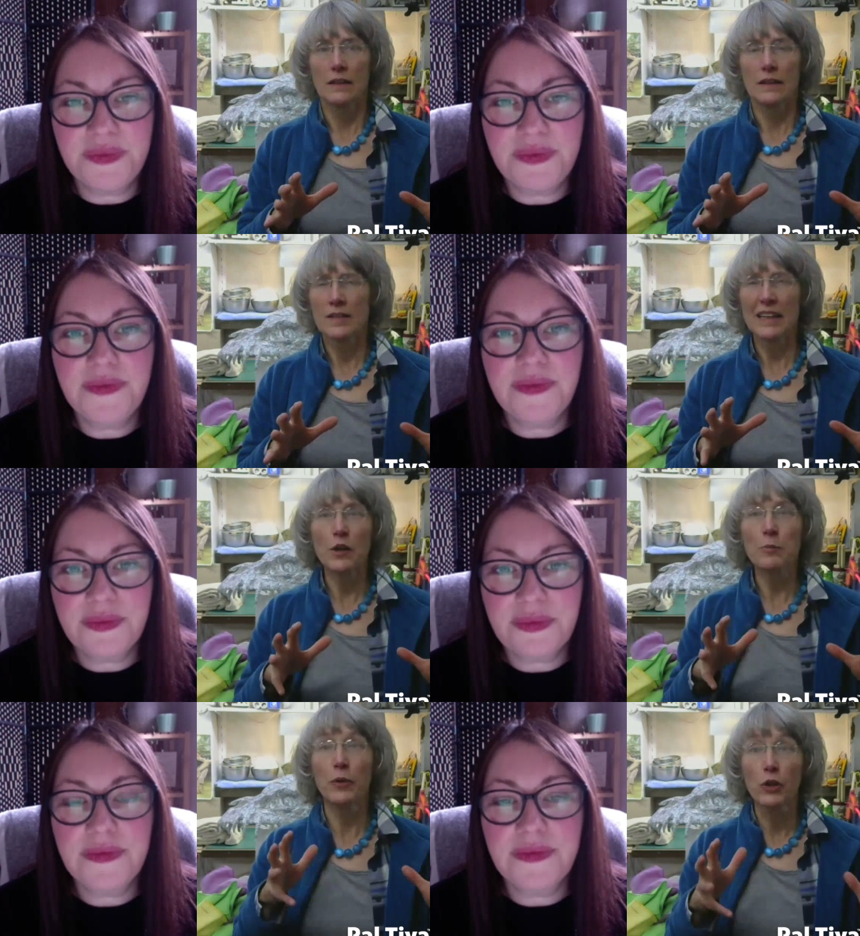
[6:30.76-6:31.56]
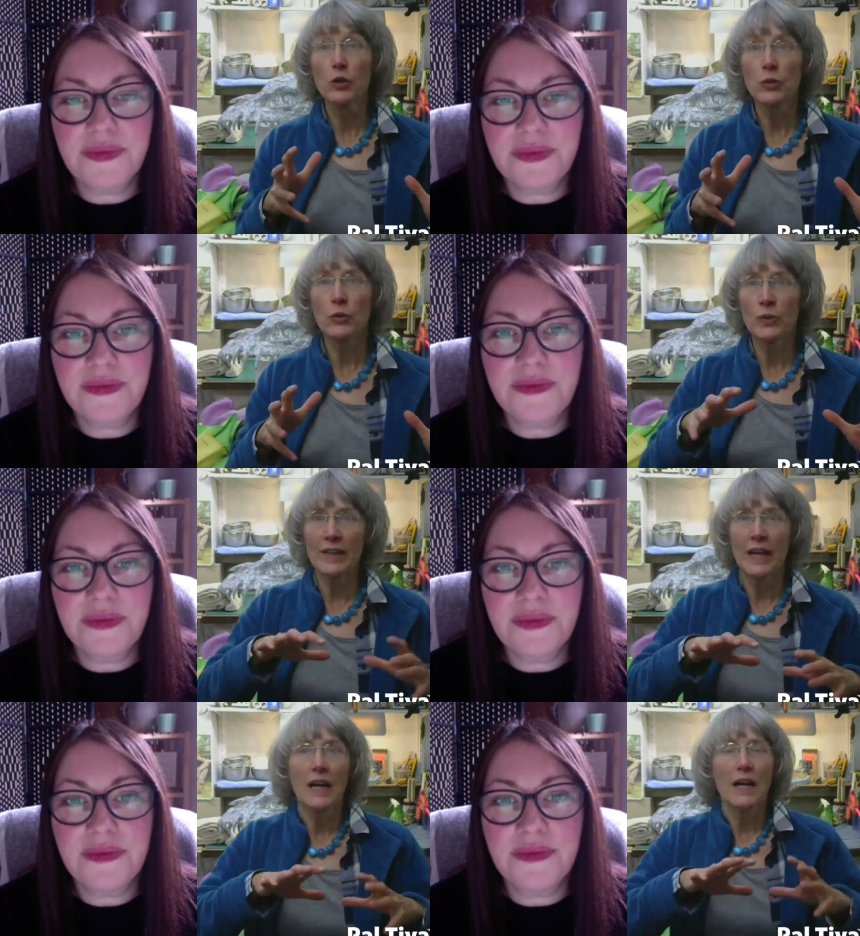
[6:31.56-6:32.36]
Speaker 1: It's like a
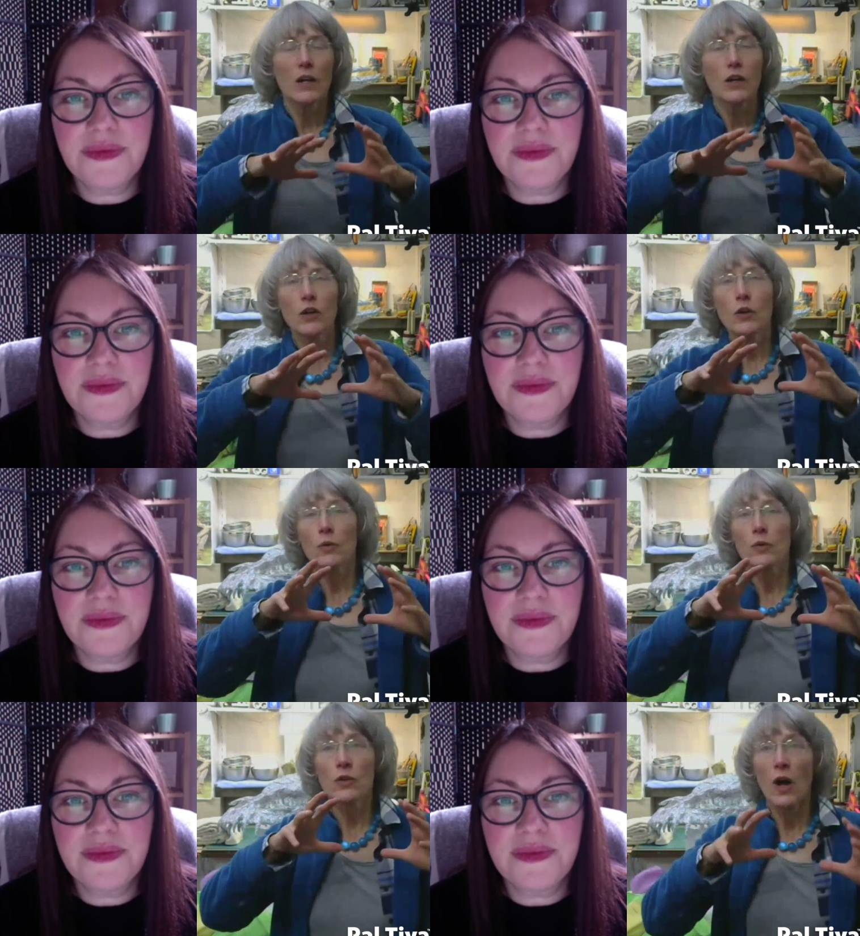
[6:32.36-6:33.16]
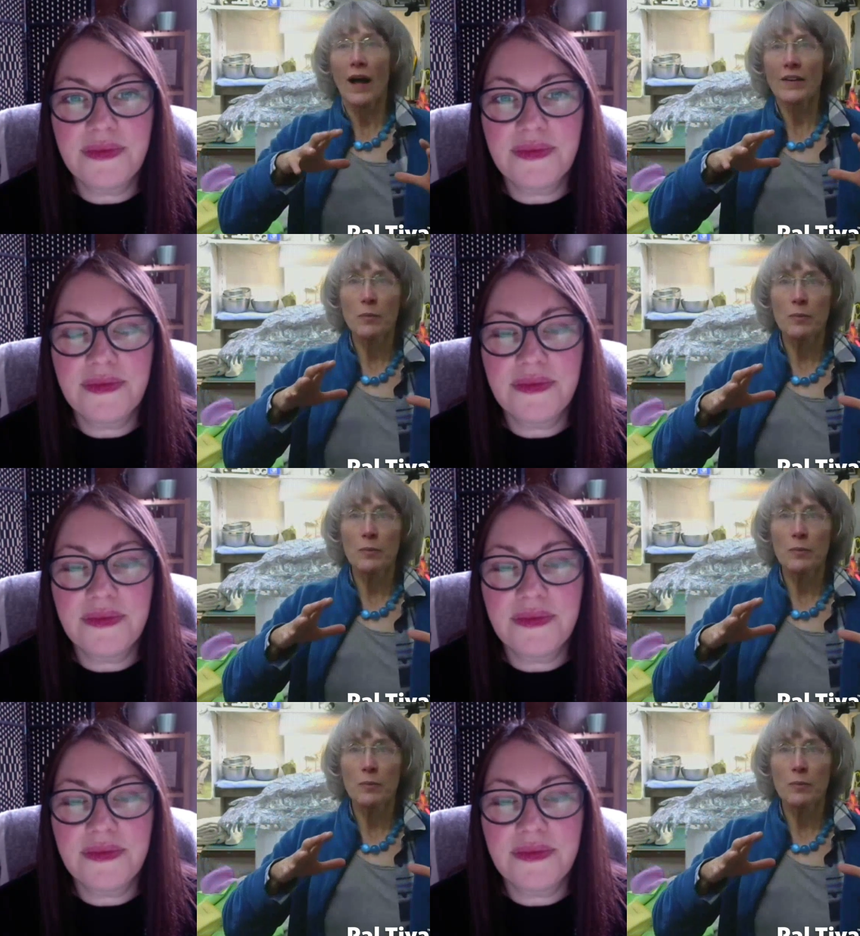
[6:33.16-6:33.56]
balloon. You're not